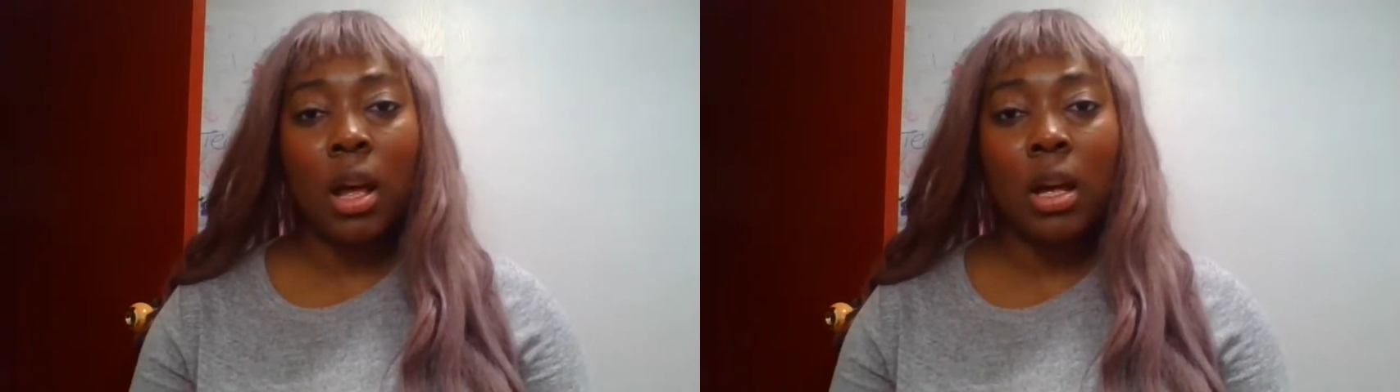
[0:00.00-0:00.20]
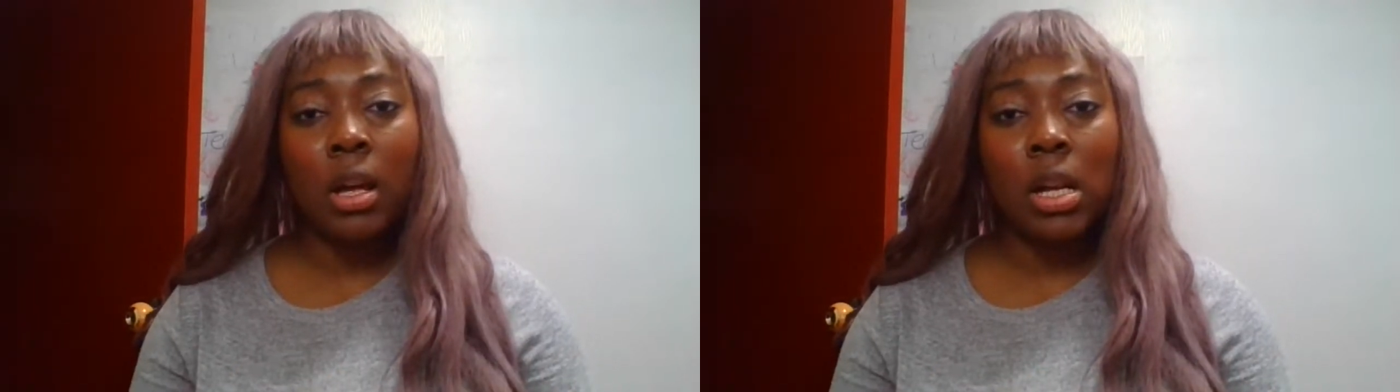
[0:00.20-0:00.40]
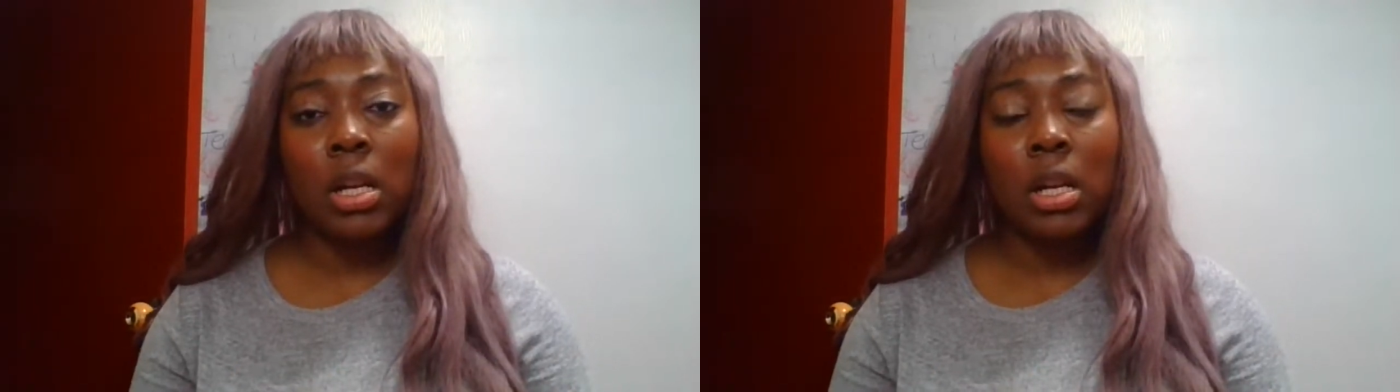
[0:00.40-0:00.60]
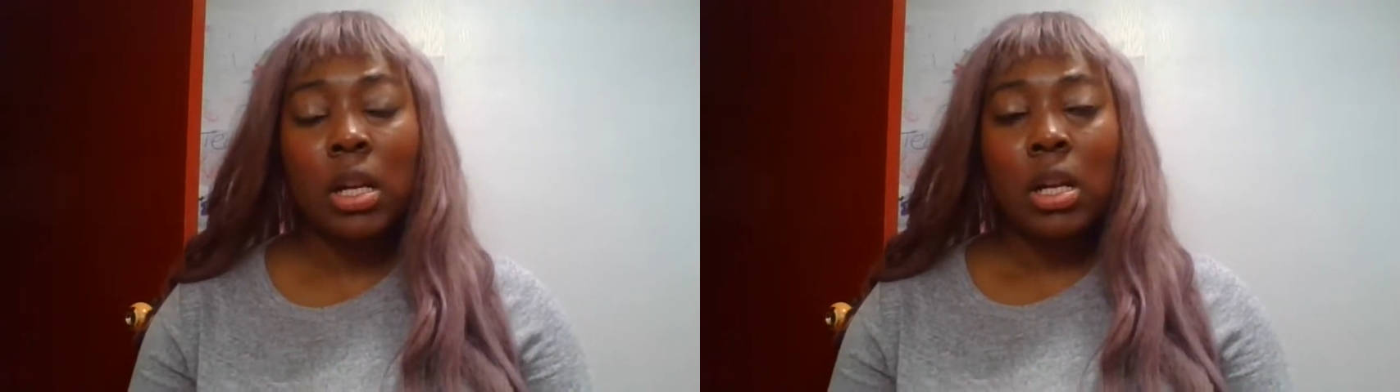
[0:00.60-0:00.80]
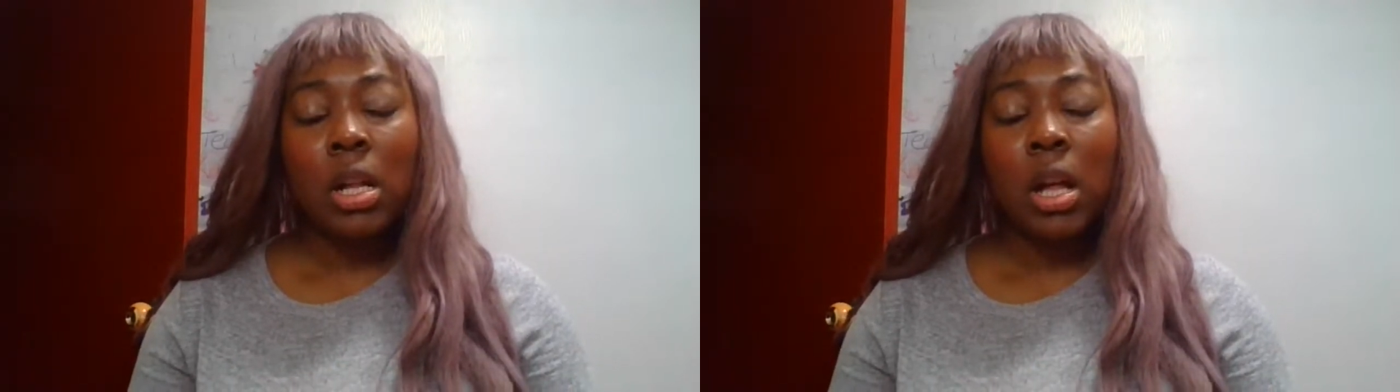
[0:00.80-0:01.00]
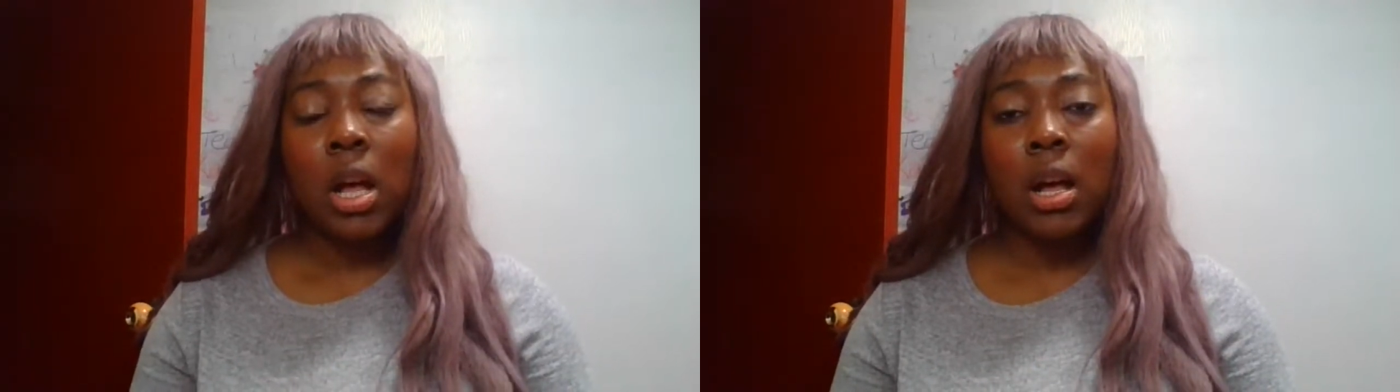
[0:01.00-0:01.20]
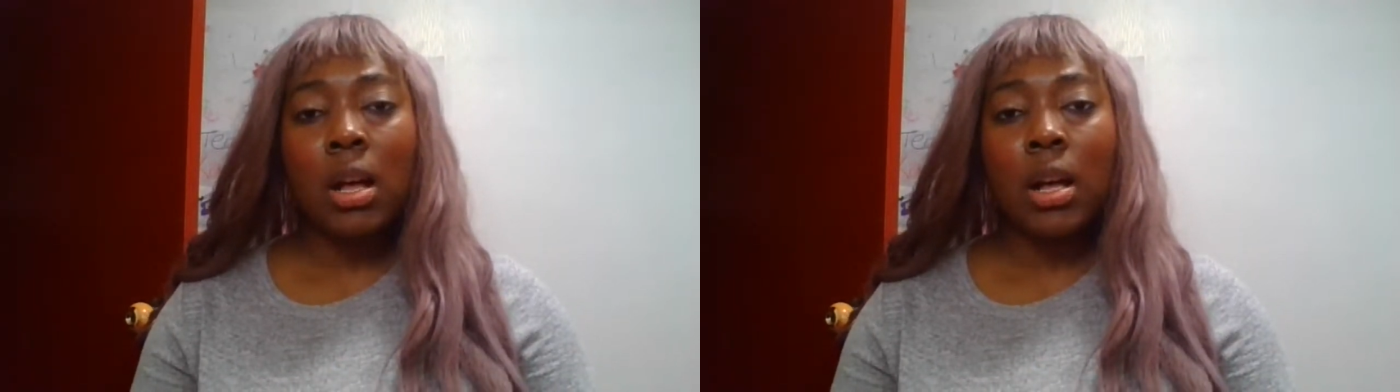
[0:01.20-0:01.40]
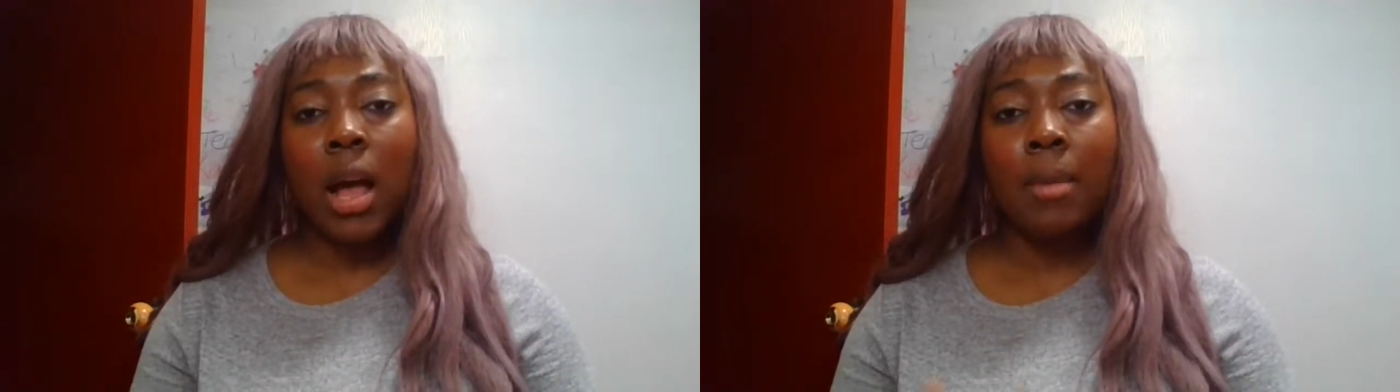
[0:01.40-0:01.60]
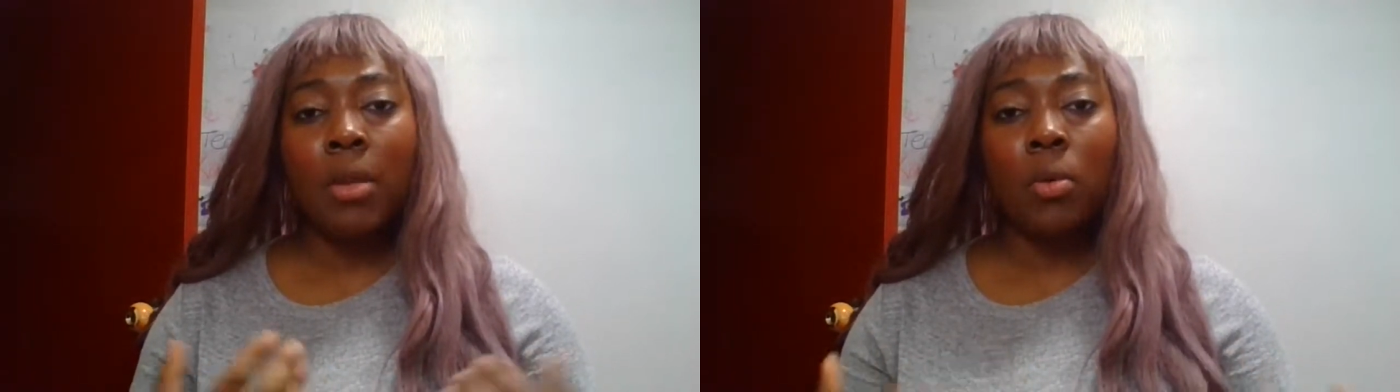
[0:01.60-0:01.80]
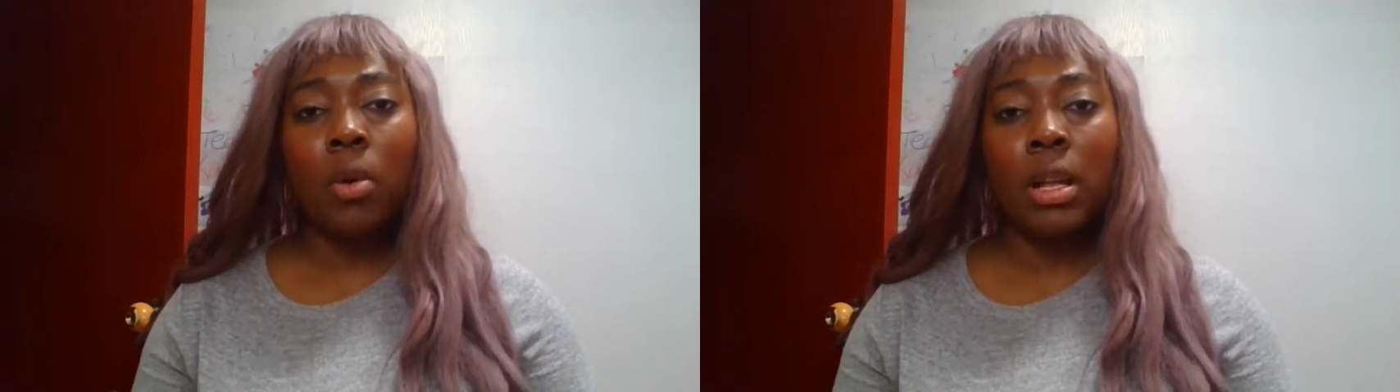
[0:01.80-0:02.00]

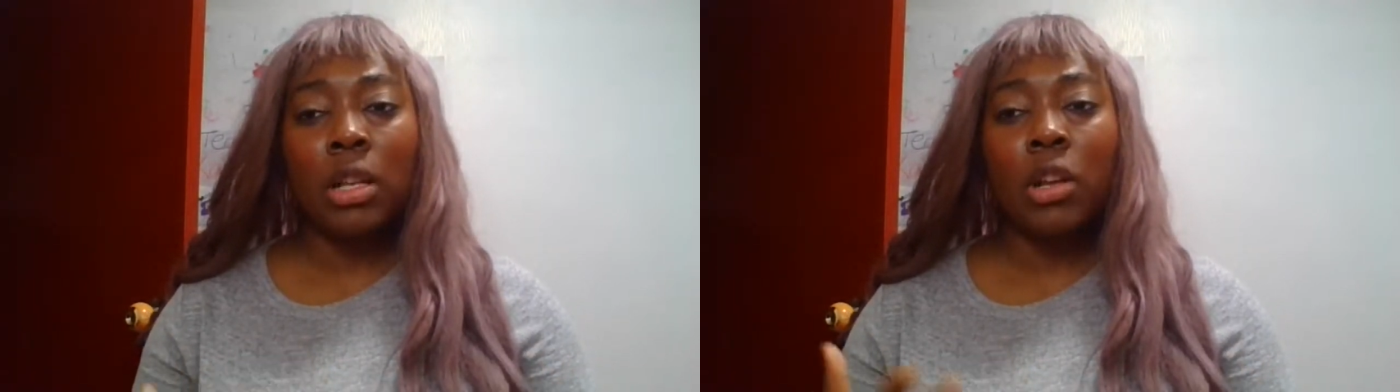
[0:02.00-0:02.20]
I'm the one,